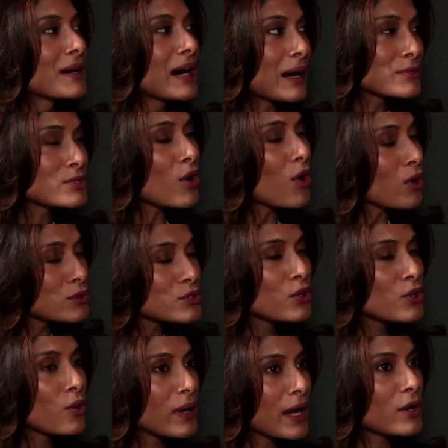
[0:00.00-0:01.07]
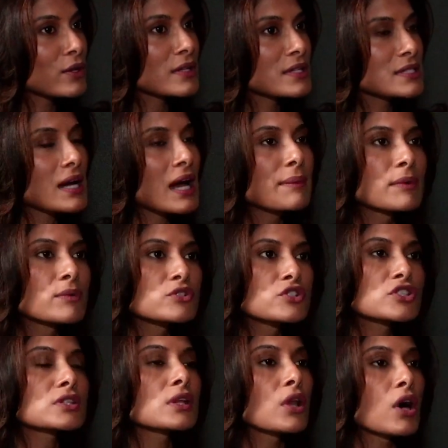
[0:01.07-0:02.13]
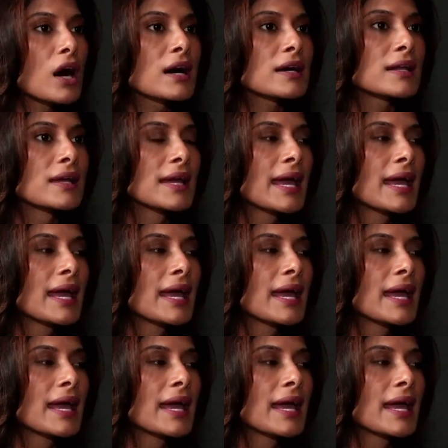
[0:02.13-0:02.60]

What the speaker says: I was also going out all the time. It was just a lot.